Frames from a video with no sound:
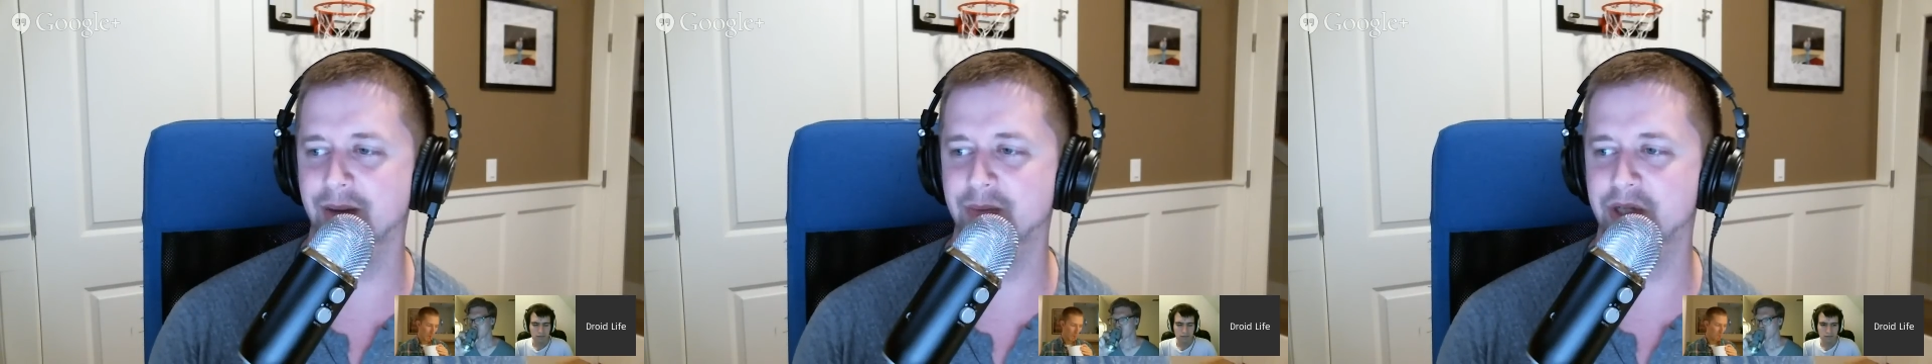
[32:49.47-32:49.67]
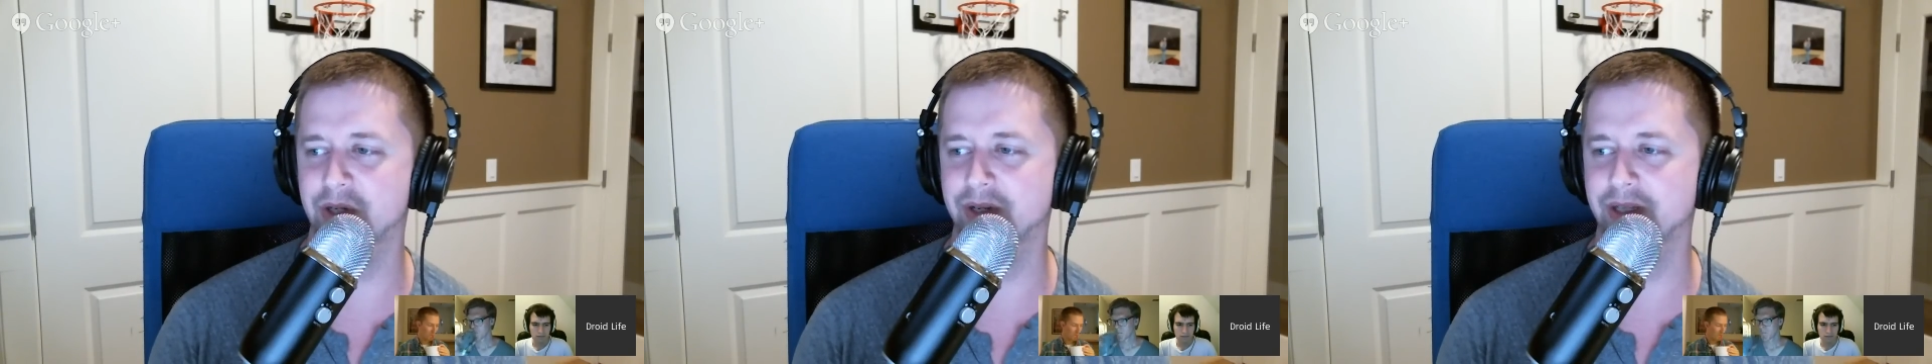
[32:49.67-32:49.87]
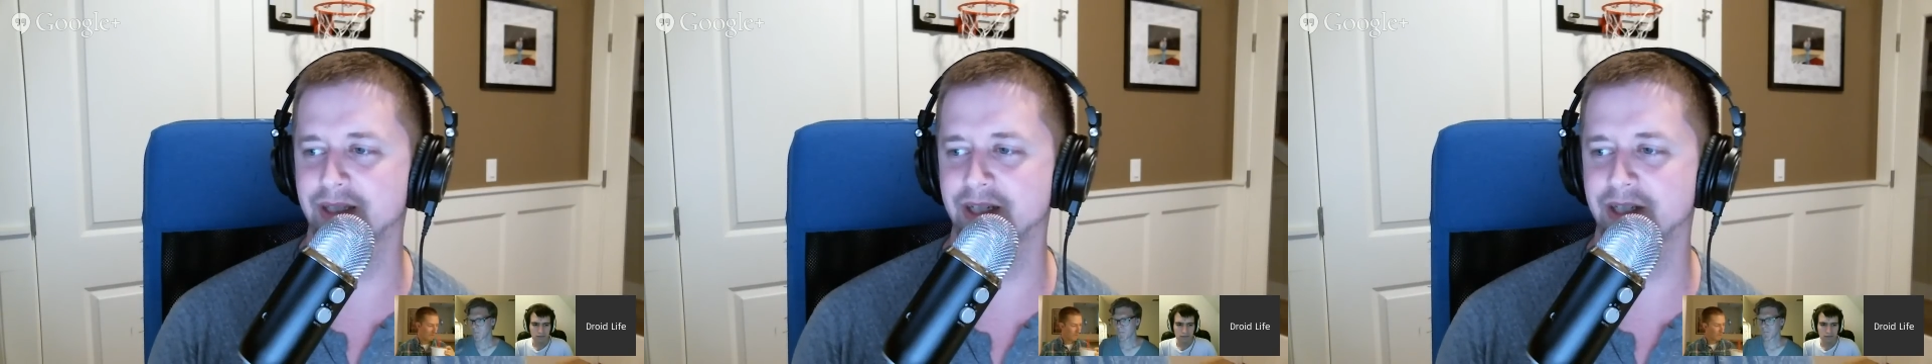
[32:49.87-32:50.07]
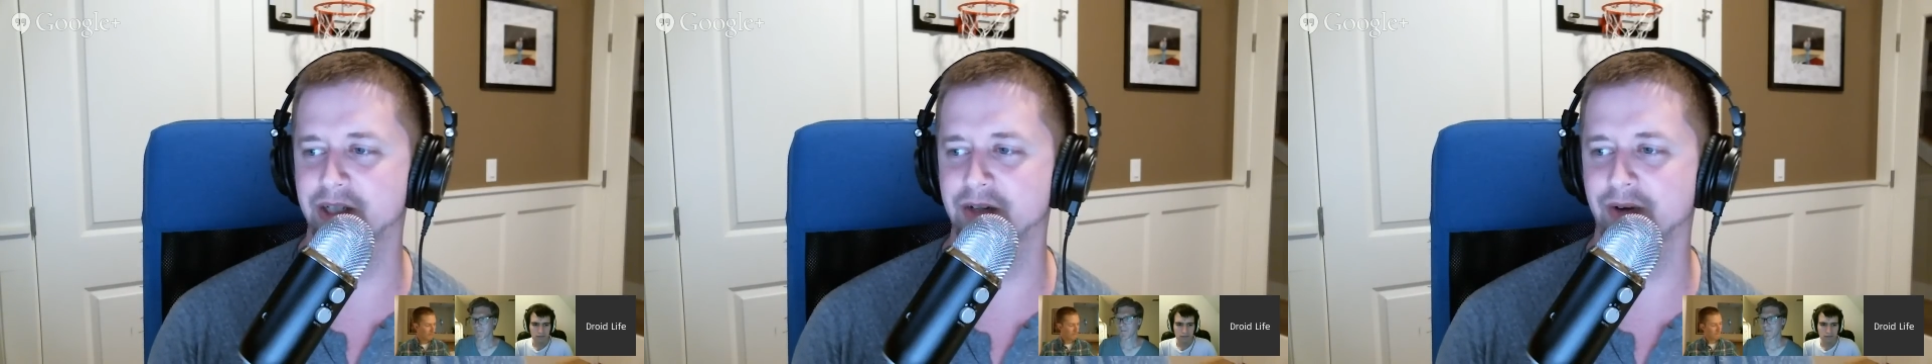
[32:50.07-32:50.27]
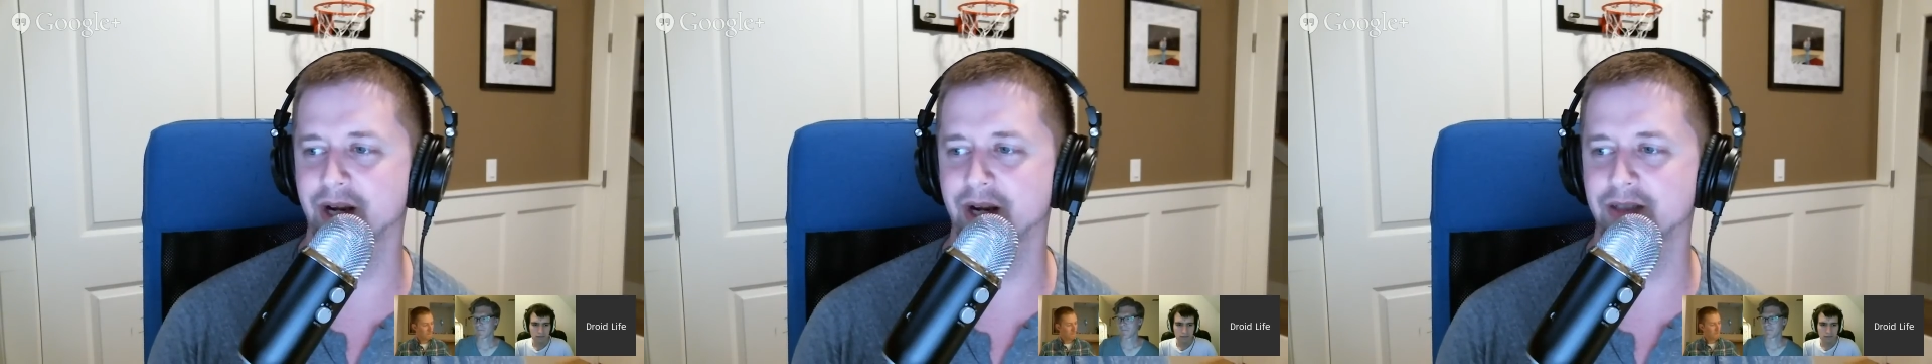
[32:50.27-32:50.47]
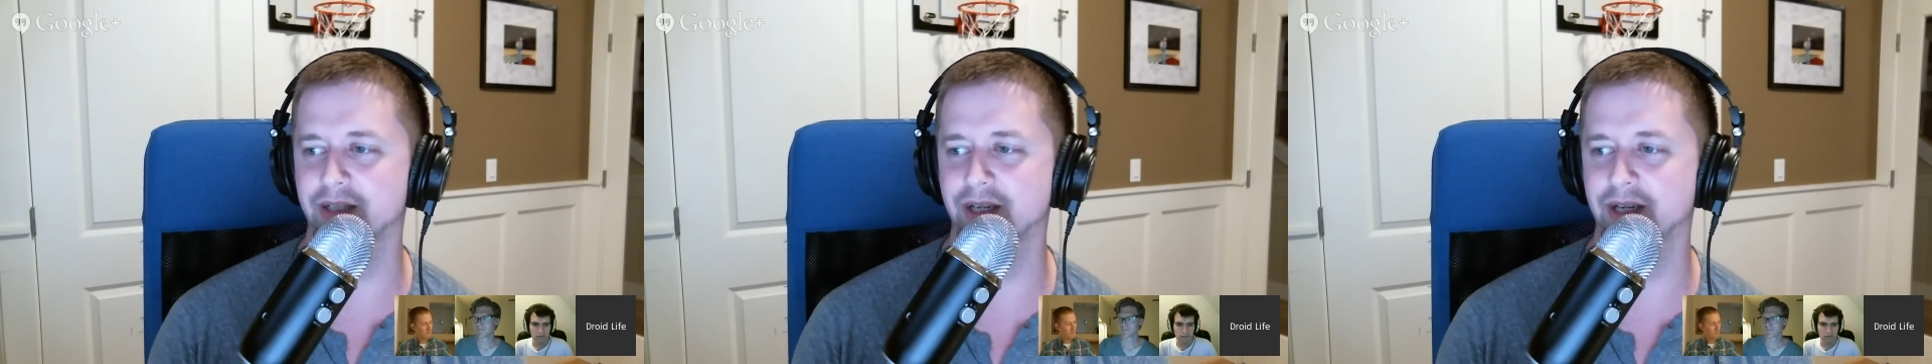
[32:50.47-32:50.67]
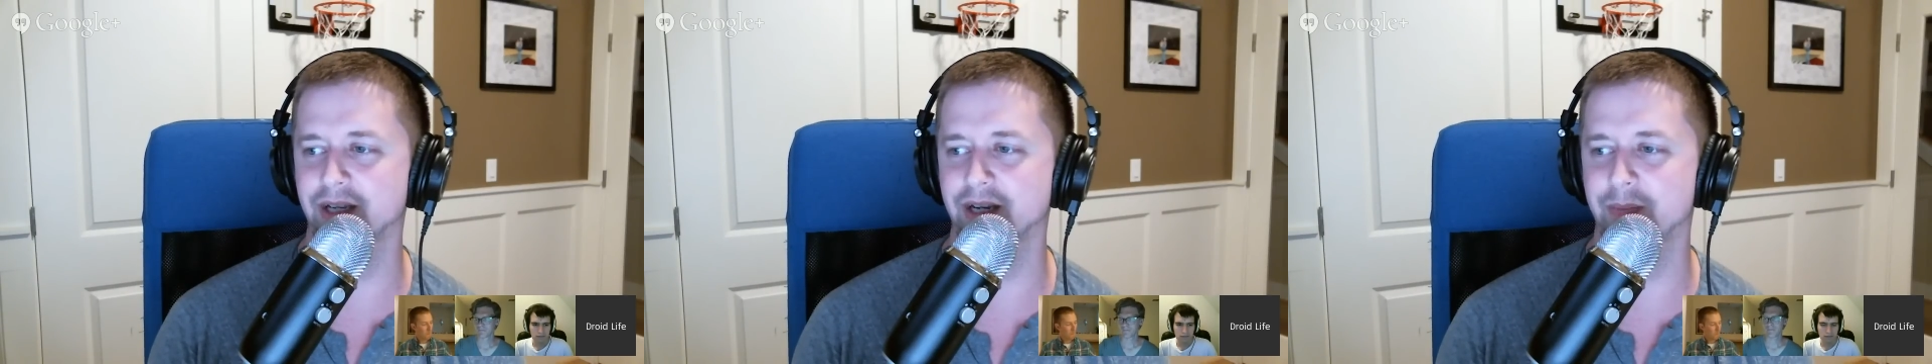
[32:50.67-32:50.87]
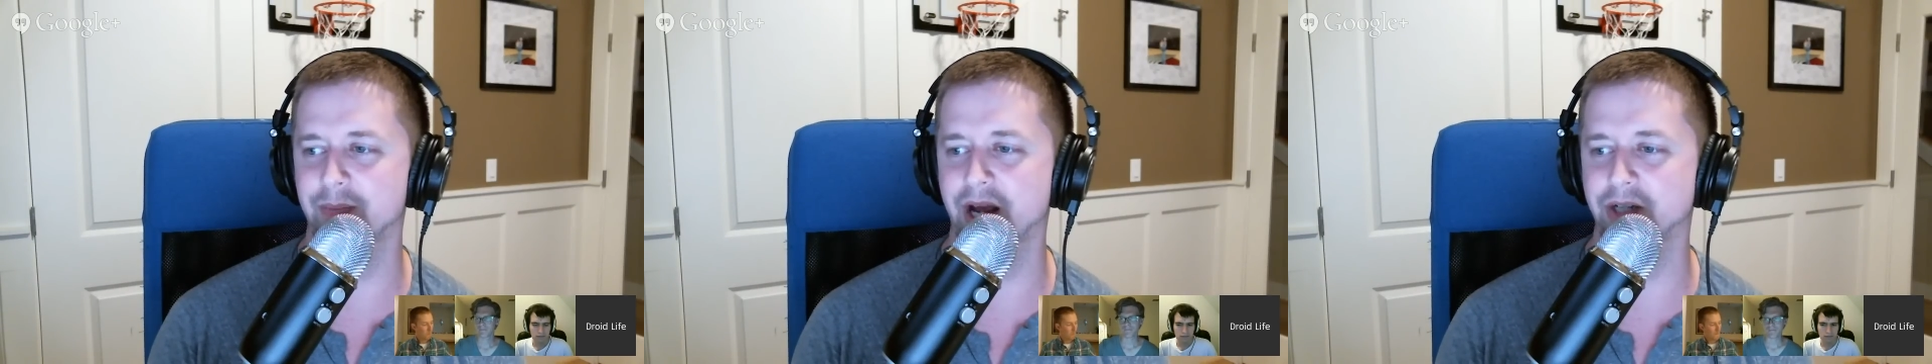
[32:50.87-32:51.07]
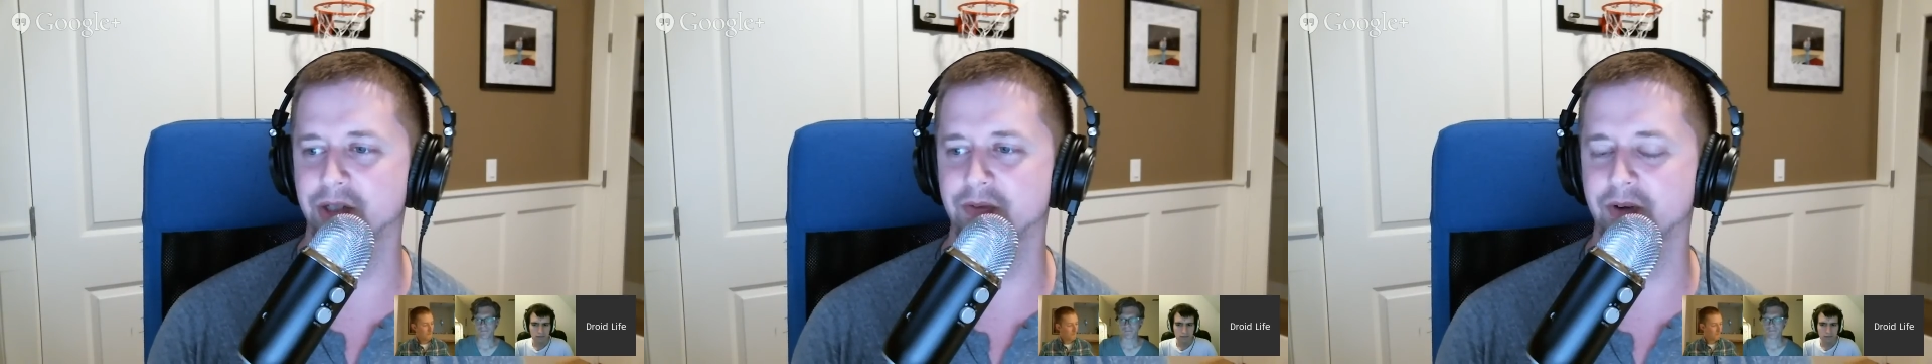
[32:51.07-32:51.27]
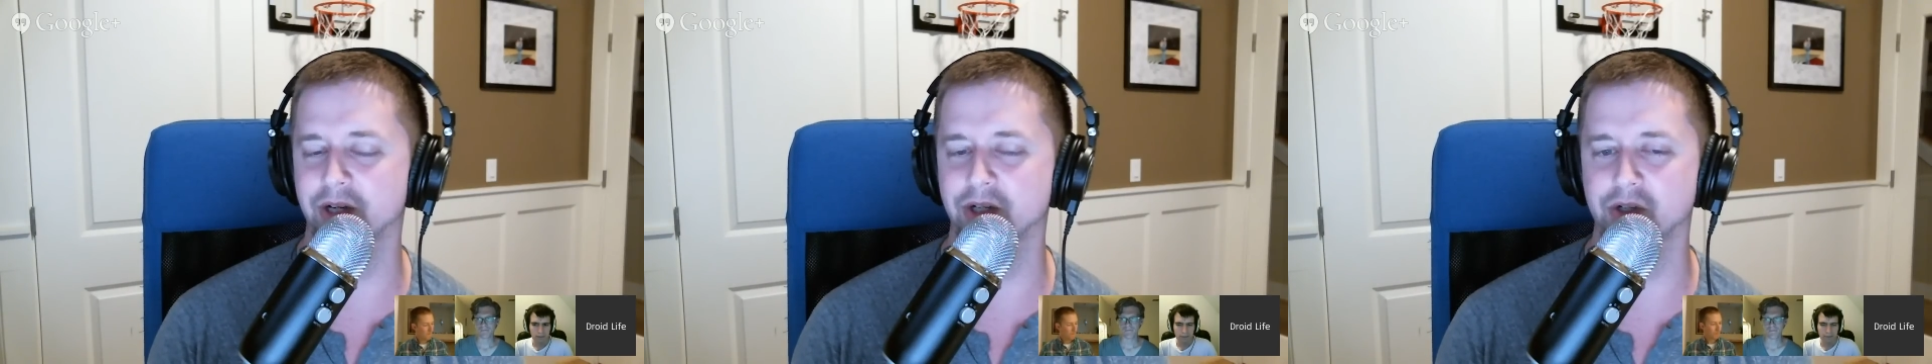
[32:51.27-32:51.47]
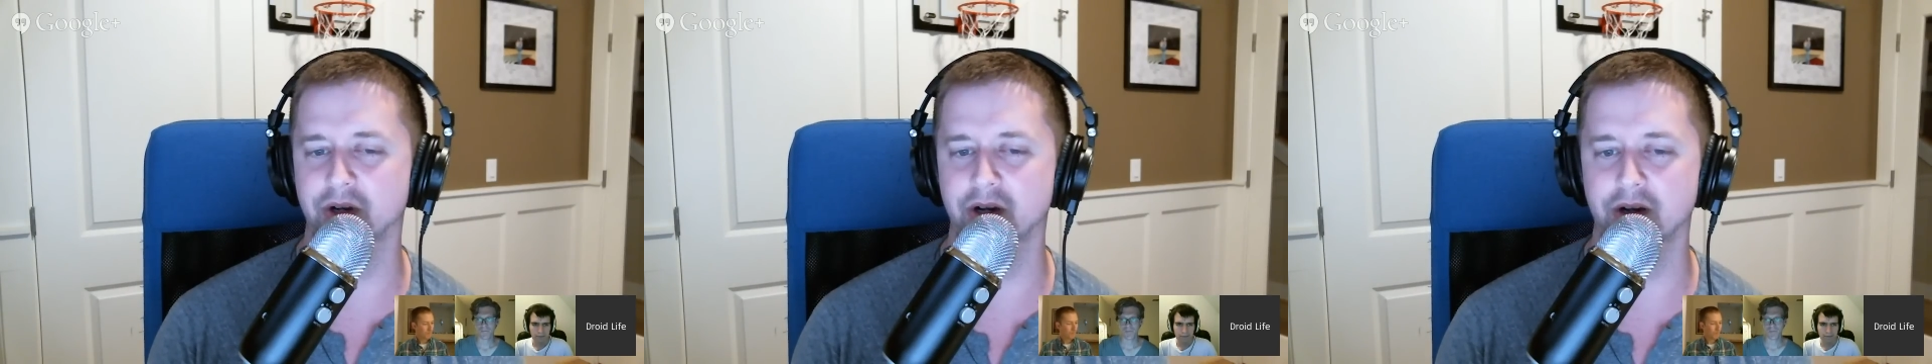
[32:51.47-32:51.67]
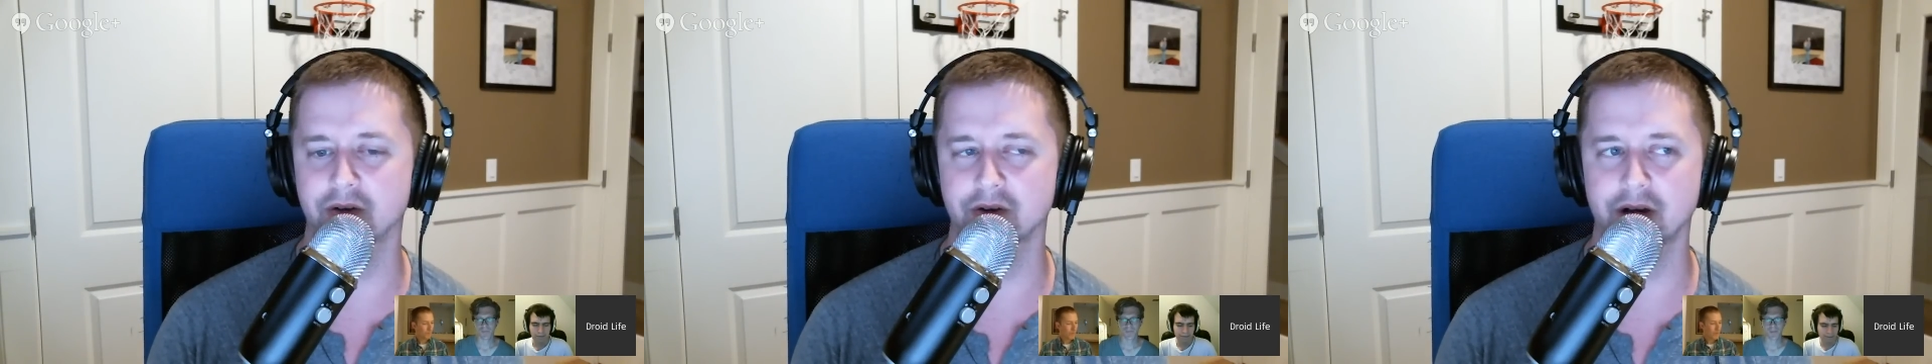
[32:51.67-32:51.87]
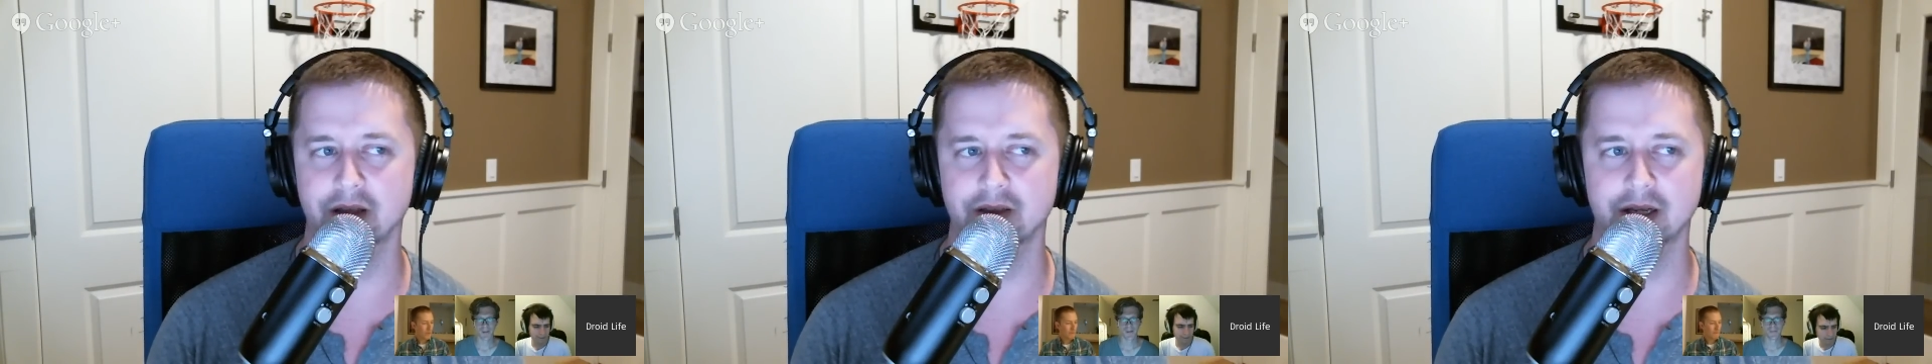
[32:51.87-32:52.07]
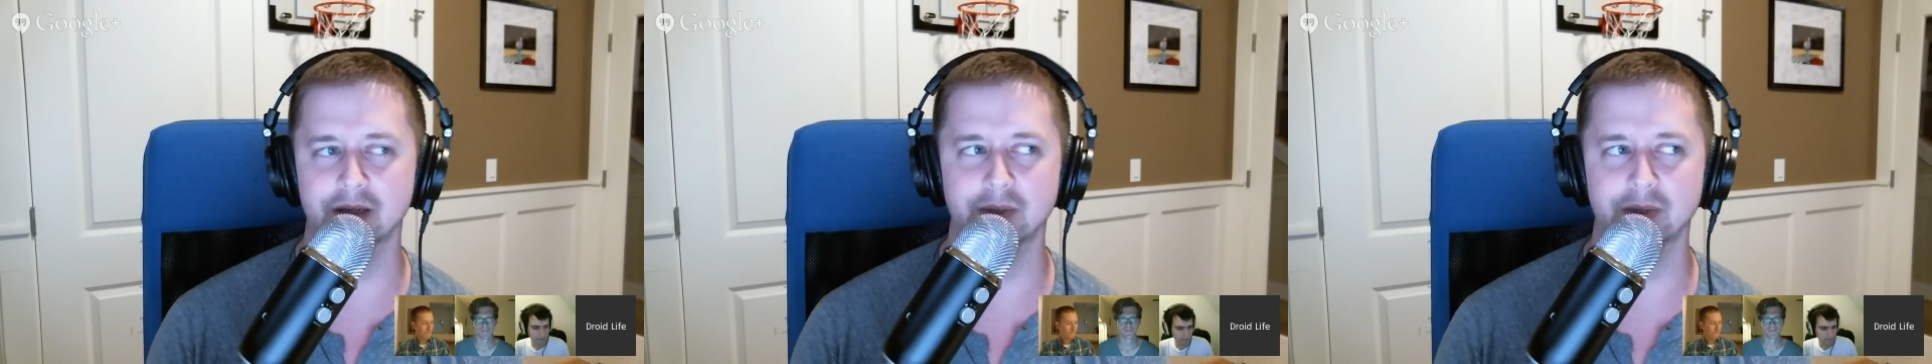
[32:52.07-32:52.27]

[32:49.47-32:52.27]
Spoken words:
I'm doing things correctly and I'm not just frustrated over nothing.